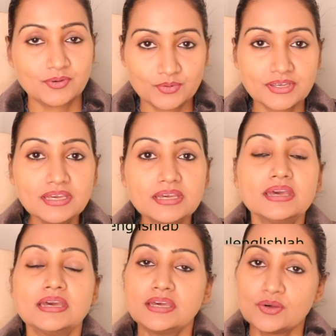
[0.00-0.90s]
Okay,
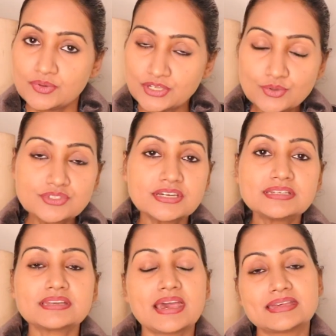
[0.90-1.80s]
we use
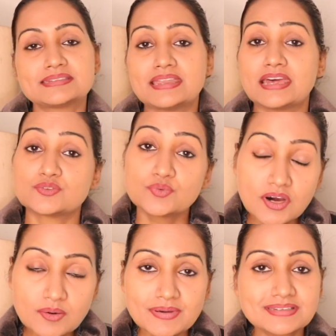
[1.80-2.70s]
it as an
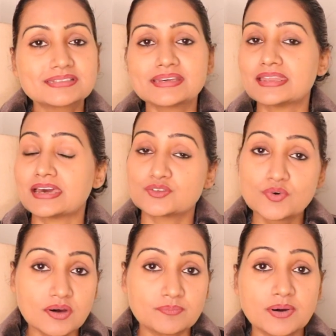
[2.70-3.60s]
adverb, it is an
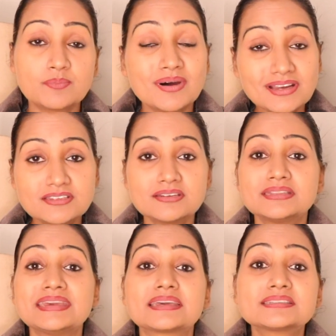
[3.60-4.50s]
adverb, but
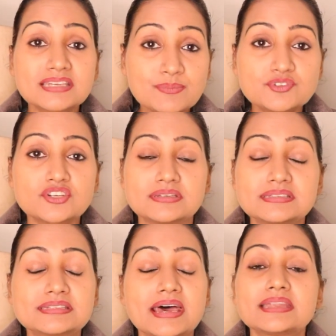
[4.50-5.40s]
the exception
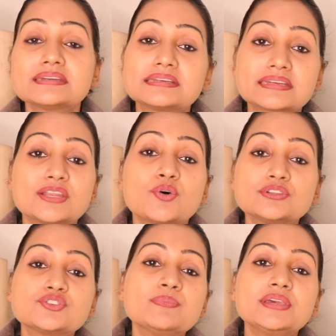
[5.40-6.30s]
is that it can
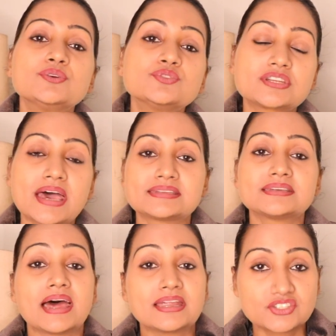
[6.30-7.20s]
also be used as
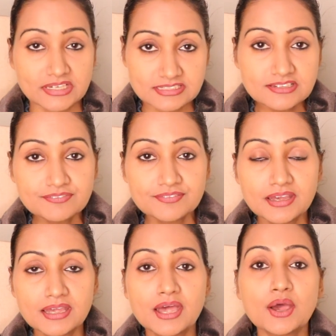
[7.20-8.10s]
an adjective
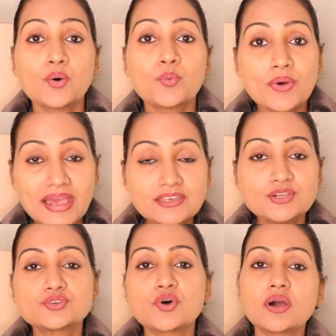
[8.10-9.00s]
when
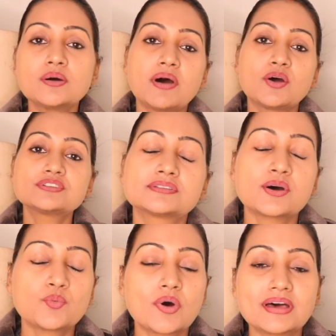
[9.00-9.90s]
you talk about
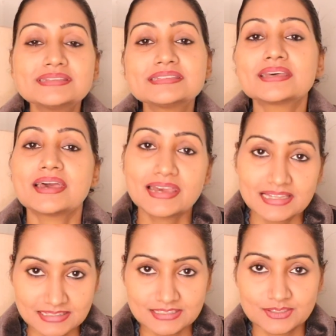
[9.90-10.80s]
someone's
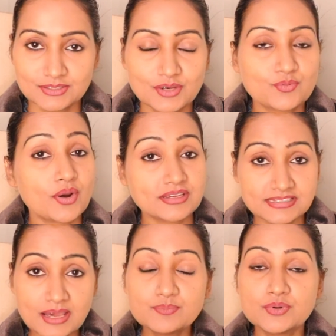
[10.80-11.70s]
health. For
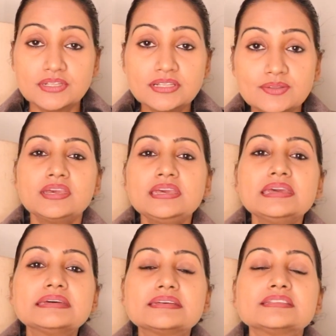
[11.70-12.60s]
example,
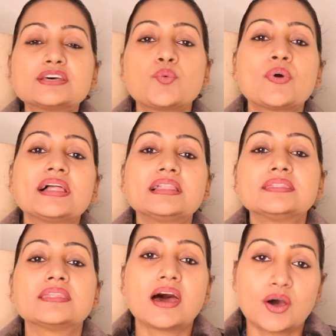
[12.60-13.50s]
he is well
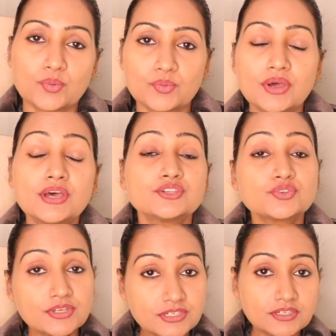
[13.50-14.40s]
now.
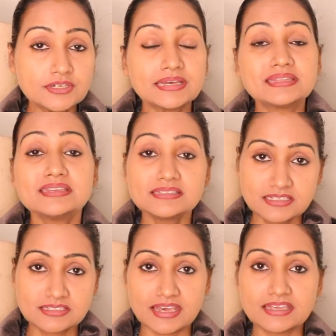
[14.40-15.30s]
So here in this
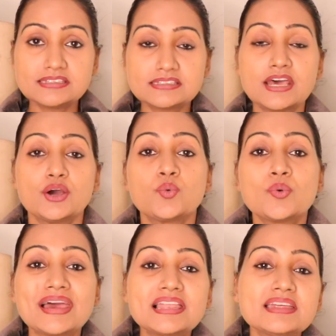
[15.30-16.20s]
sentence,
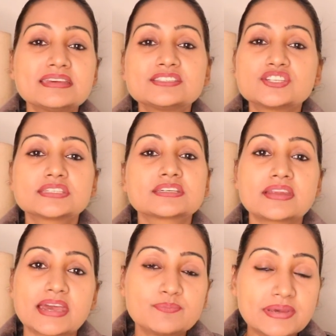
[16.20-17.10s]
well is
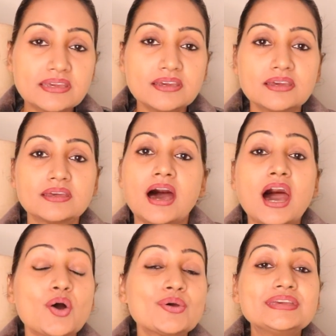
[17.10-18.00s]
describing
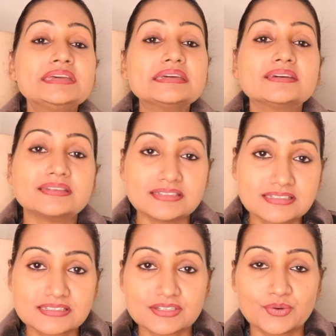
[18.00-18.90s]
how he
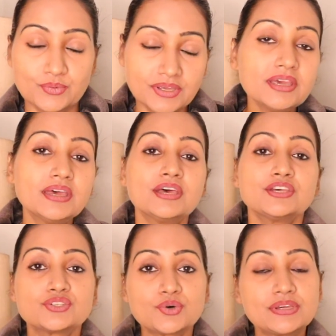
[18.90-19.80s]
is. Okay,
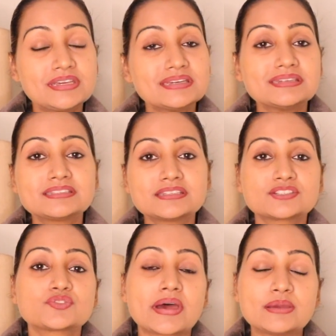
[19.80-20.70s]
so he is
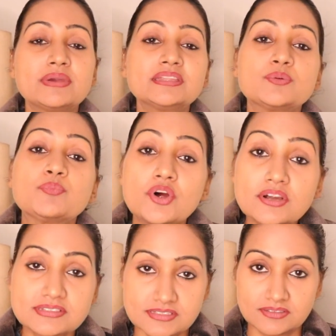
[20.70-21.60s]
describing the
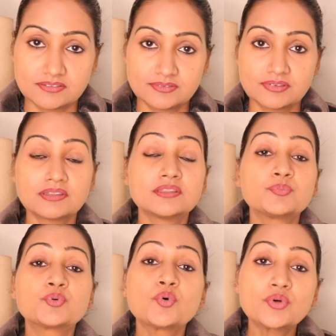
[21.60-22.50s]
person, the
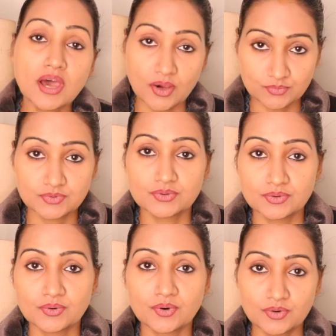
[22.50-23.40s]
pronoun.
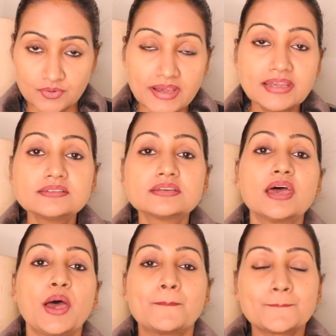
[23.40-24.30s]
All right,
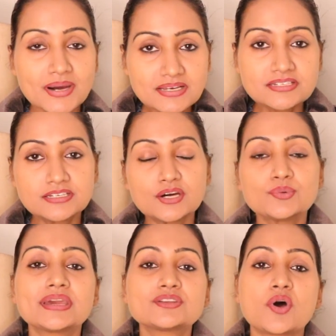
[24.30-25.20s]
but here
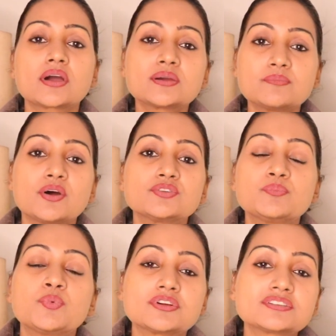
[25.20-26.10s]
we are talking about the
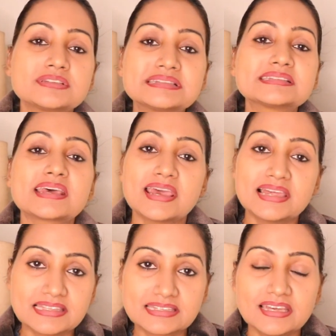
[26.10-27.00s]
person's
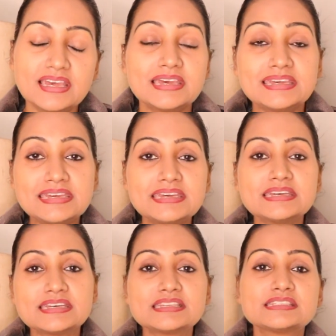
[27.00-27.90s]
health.
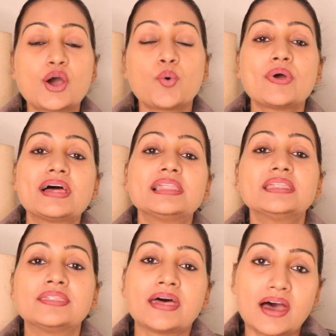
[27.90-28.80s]
He is well
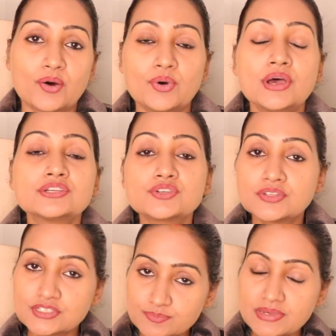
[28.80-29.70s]
now. So
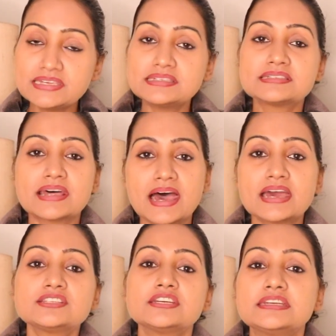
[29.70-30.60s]
this means
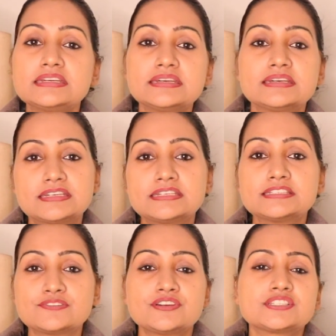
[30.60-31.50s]
that he
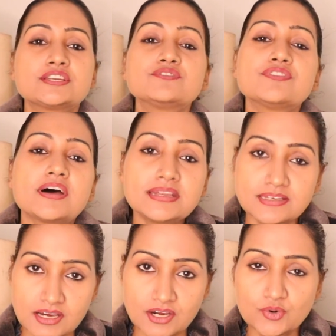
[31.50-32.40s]
is fit and
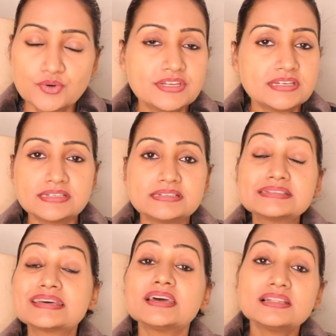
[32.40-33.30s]
fine now. He
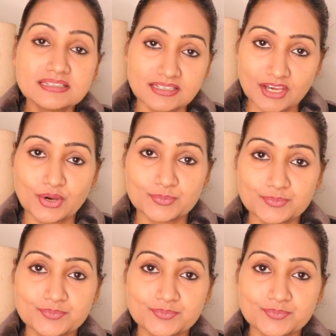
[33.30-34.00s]
is healthy now.